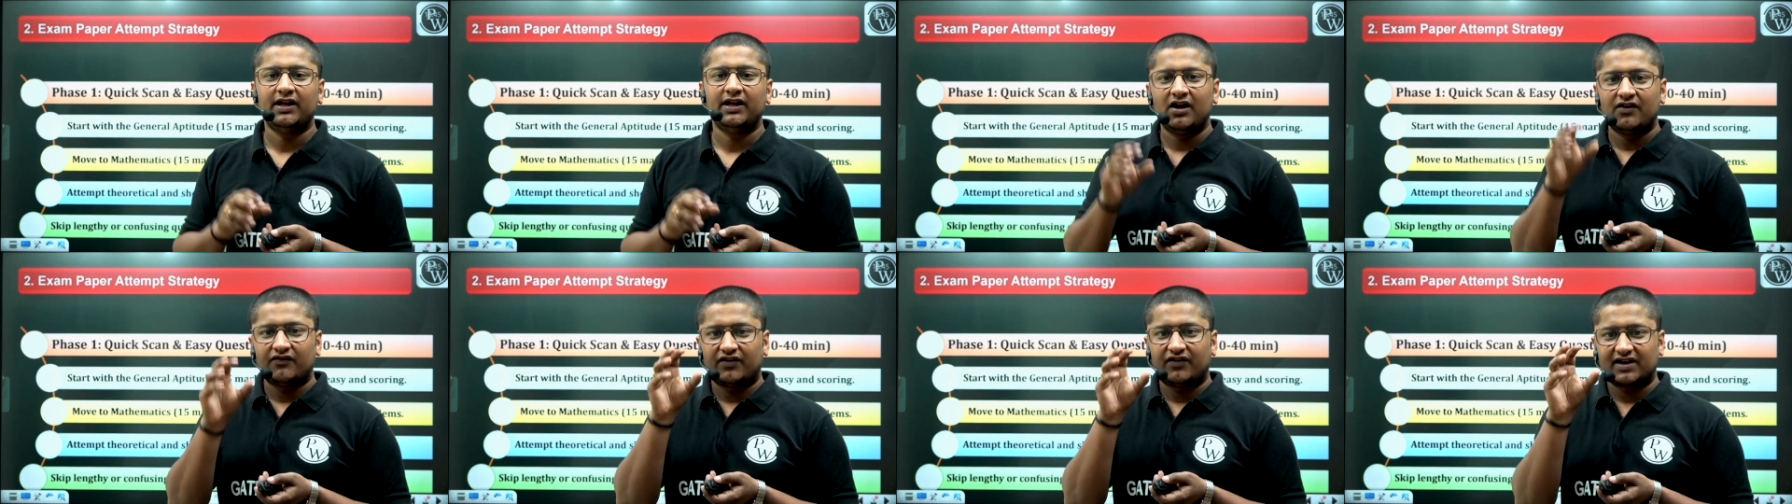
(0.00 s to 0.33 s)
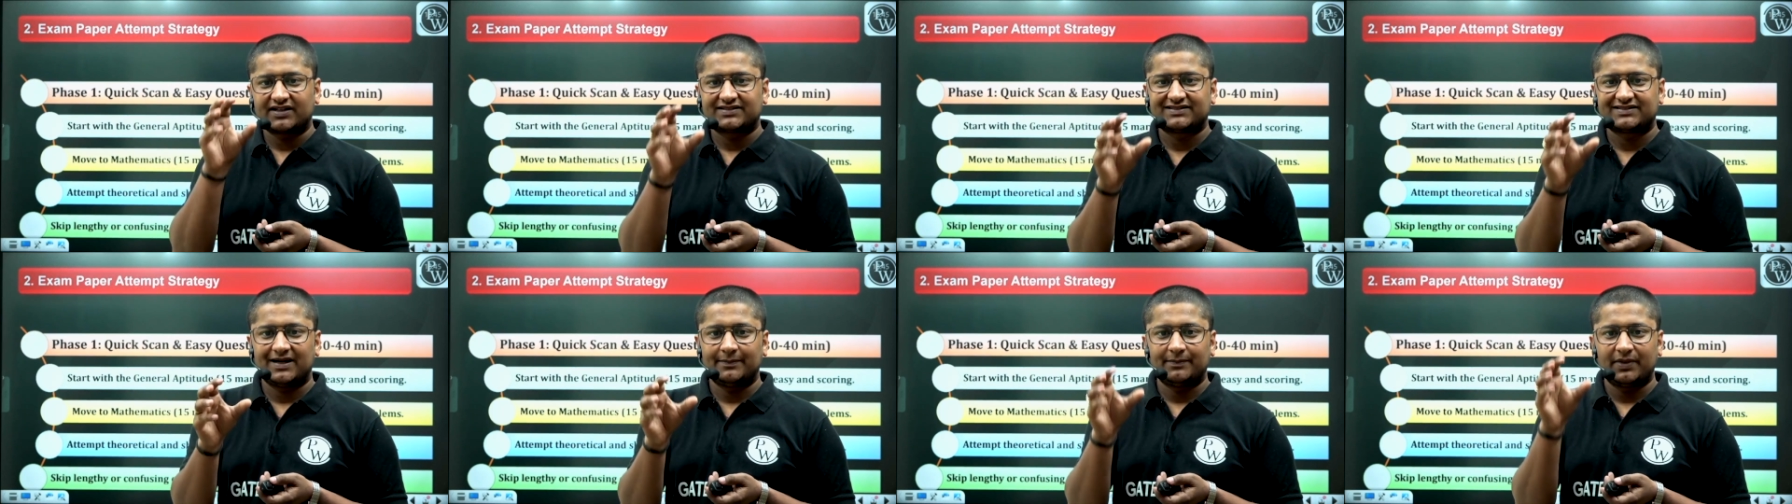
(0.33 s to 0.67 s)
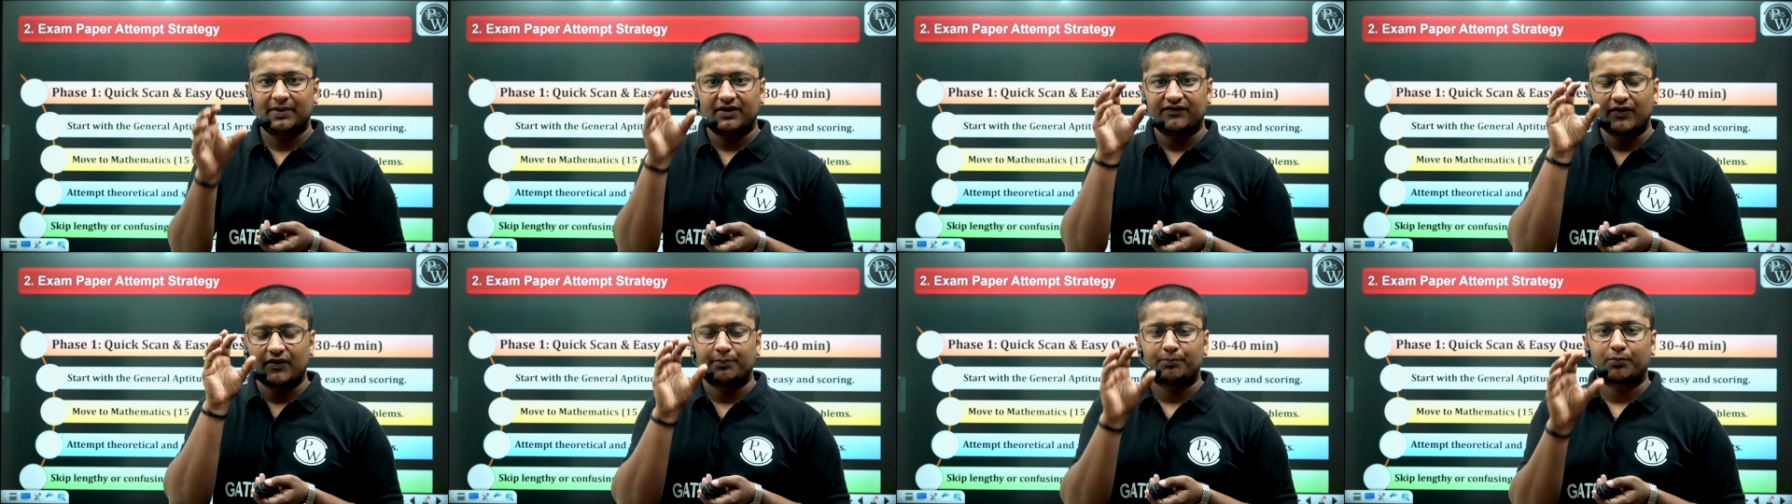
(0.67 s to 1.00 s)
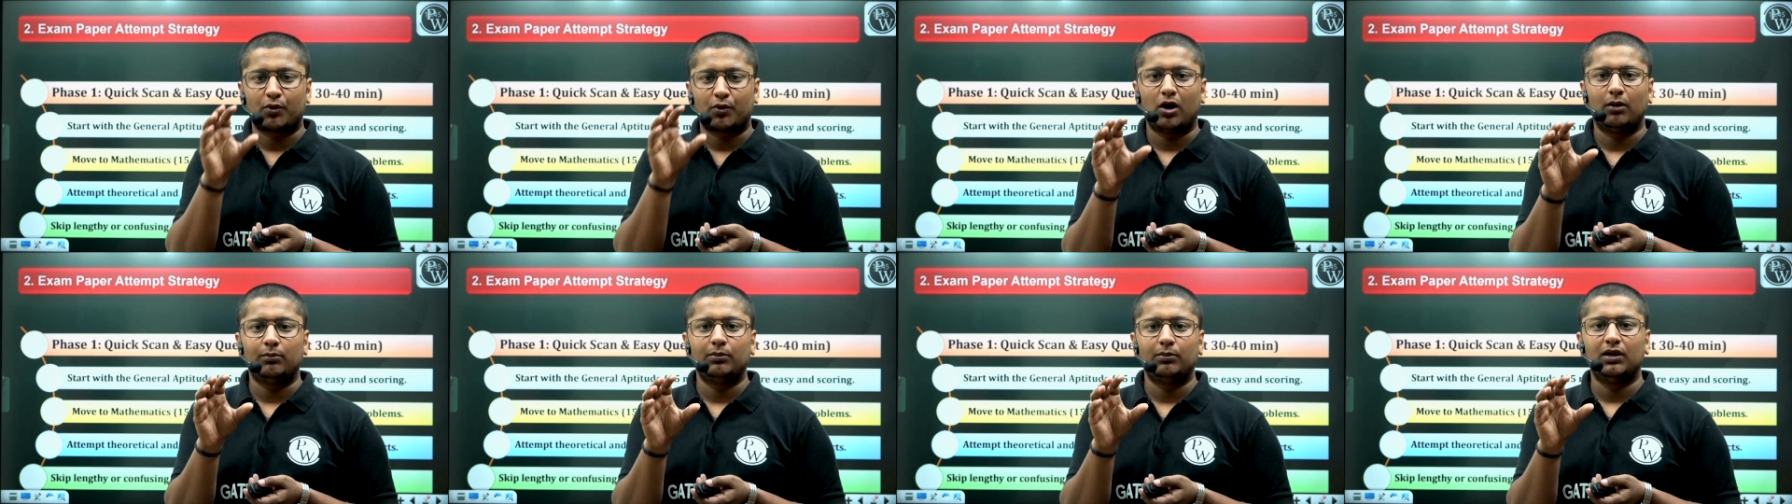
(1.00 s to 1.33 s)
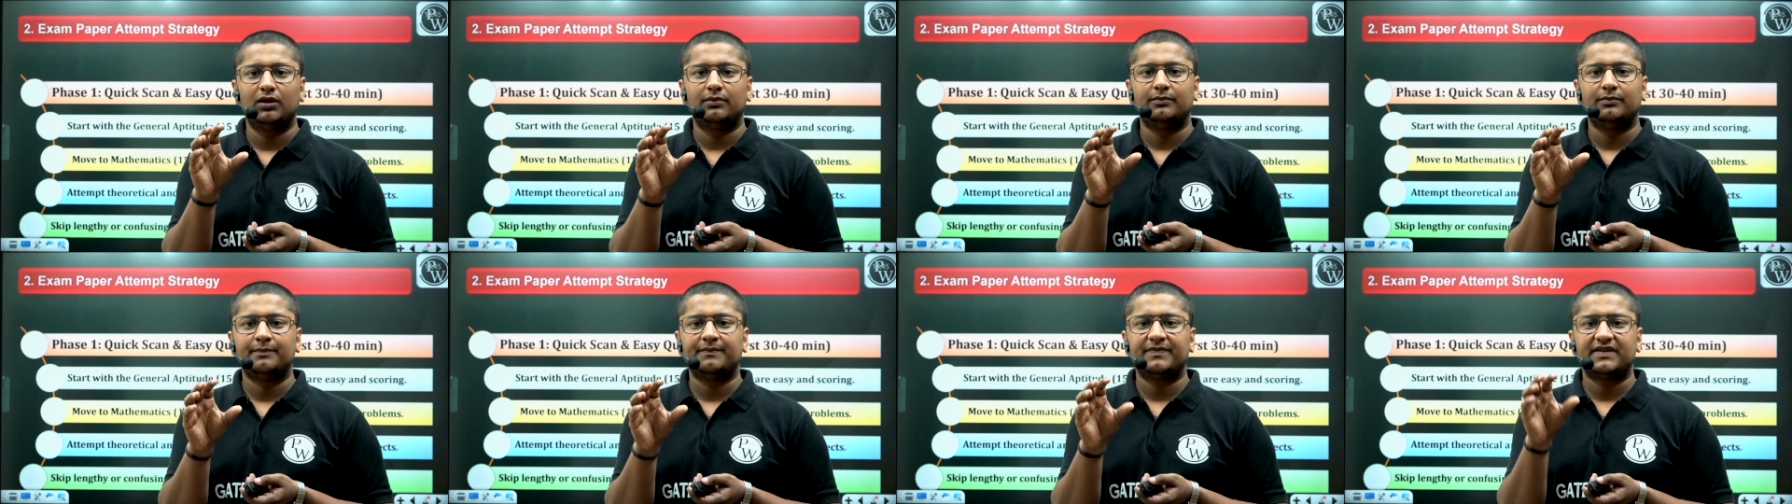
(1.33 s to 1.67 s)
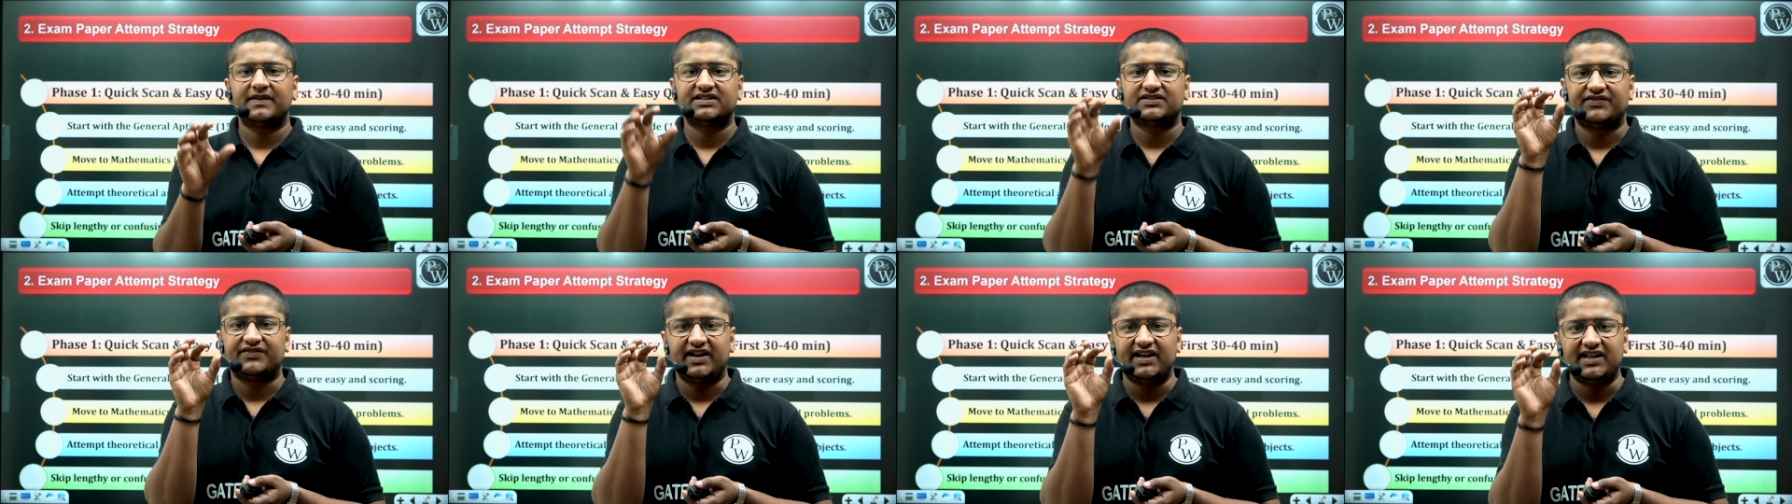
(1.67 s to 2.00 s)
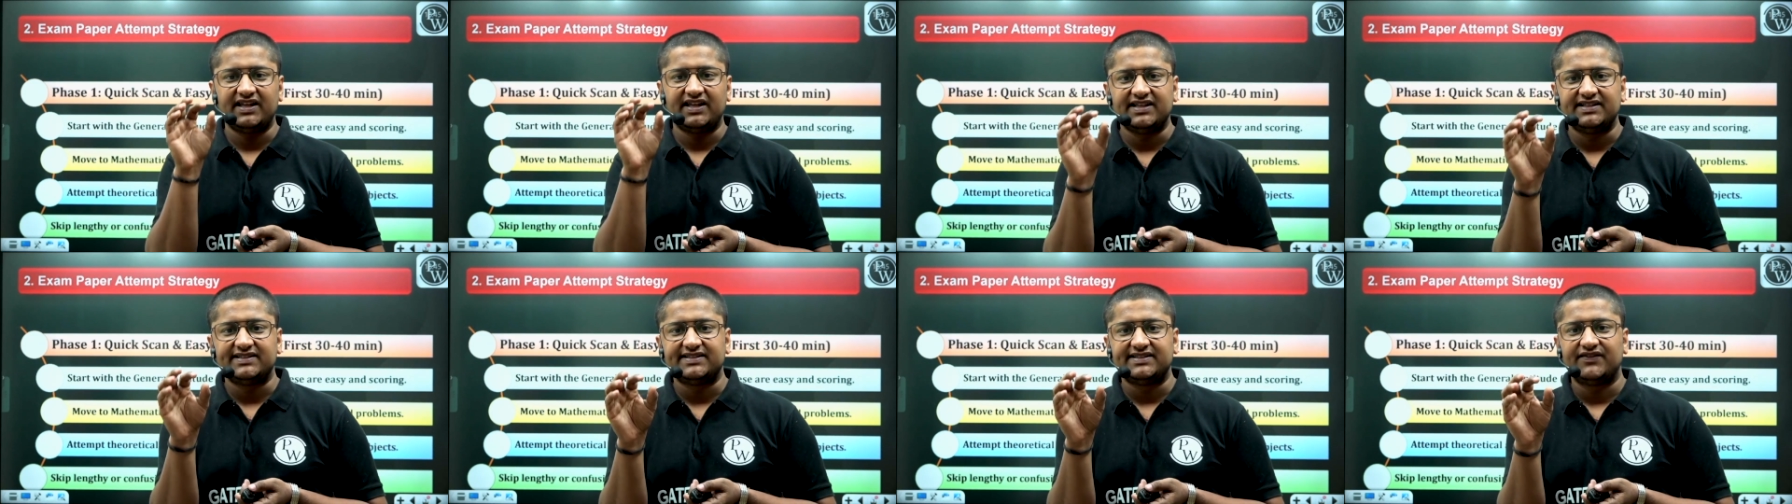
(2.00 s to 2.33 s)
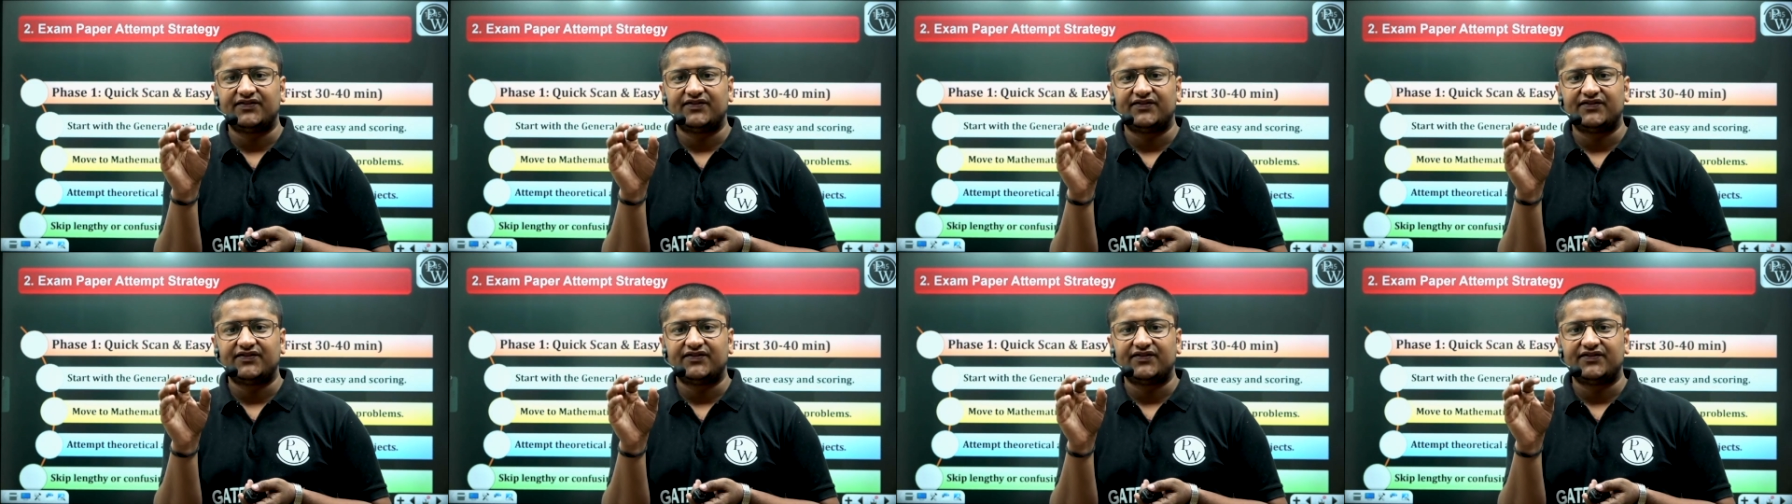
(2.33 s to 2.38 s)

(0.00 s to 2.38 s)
for example if a problem is very easy